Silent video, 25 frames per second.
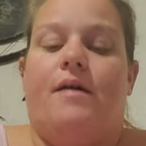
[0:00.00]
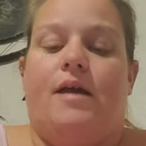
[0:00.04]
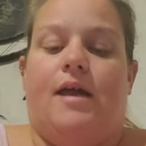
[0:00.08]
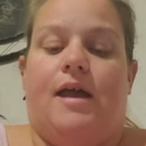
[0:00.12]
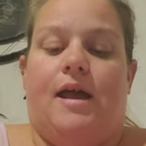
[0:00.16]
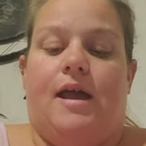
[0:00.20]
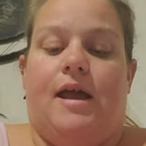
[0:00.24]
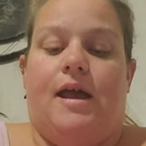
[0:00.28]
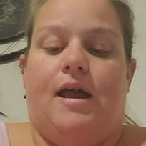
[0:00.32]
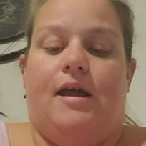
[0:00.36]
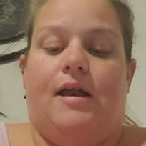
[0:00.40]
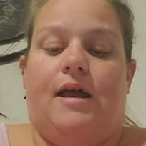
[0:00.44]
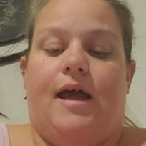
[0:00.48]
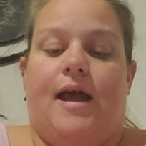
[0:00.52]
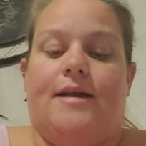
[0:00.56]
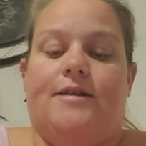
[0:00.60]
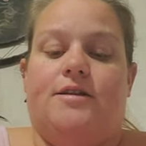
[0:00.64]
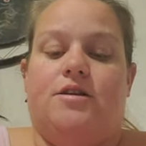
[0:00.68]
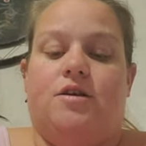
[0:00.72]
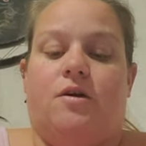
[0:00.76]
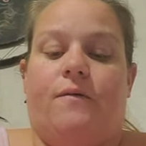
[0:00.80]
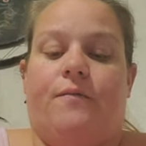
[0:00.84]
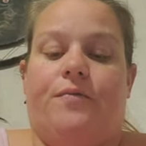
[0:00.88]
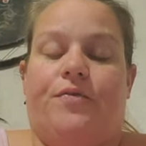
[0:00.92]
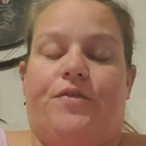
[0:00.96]
and I
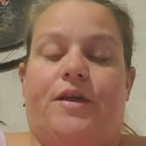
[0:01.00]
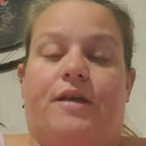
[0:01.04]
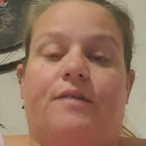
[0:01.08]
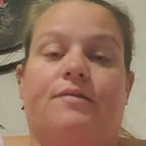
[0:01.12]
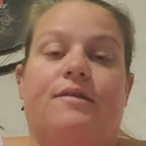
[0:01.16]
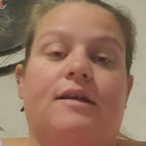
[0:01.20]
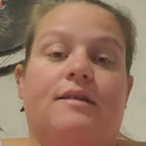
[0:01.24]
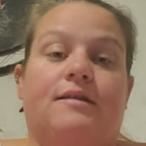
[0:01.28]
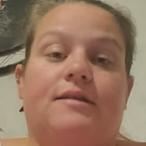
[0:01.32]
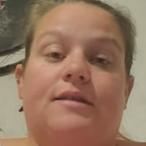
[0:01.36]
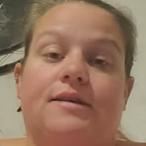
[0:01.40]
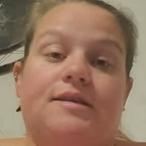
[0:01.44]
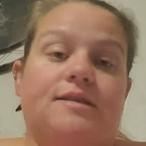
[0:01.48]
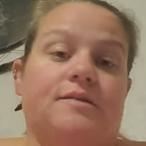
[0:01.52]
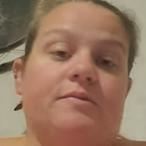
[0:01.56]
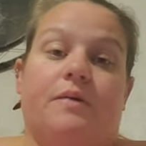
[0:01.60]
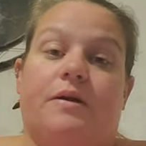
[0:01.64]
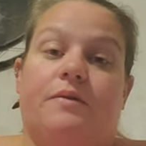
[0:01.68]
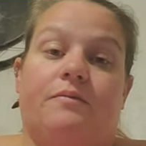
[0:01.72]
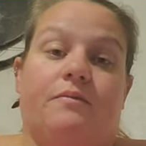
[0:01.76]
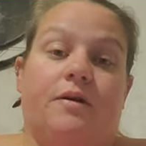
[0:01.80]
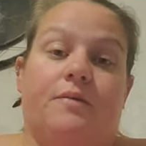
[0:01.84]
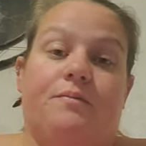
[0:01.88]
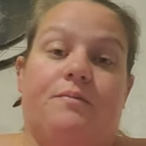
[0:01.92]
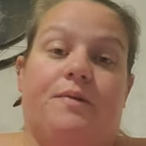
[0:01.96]
don't think that this
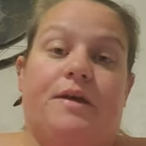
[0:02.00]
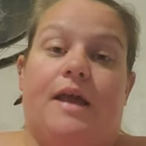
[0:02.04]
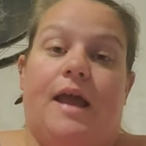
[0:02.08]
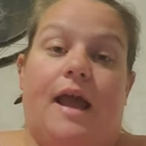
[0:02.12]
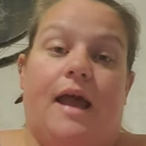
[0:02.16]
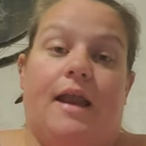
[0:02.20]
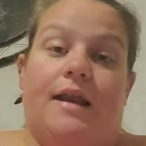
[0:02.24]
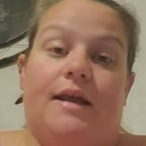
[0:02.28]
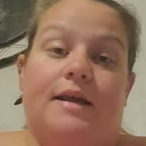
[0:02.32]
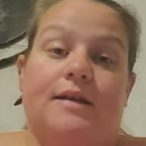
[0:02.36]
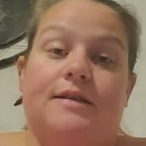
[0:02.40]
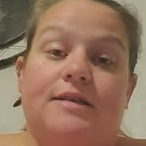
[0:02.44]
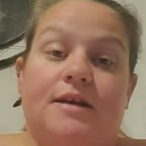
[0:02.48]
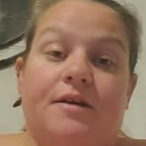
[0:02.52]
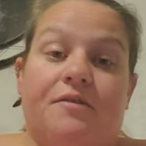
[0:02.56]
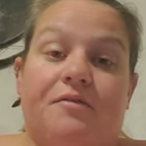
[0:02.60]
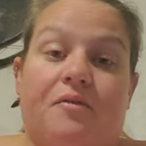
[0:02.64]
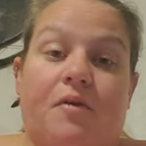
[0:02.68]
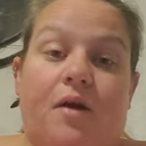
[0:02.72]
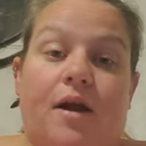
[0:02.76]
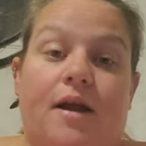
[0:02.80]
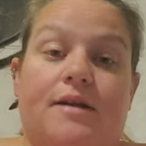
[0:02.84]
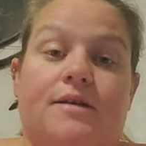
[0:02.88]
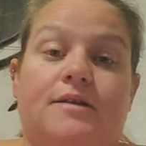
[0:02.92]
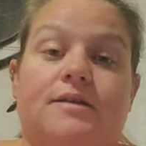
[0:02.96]
one would be any
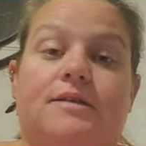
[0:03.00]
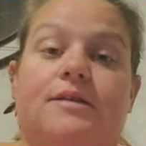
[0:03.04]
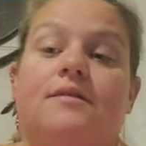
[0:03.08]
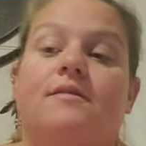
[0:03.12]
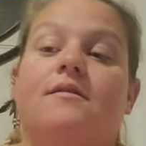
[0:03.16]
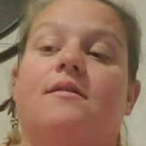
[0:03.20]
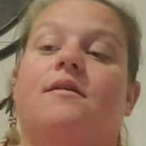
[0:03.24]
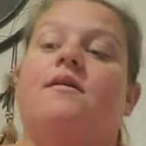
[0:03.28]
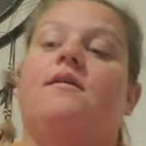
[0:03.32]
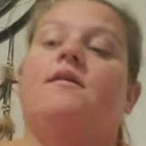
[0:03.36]
different.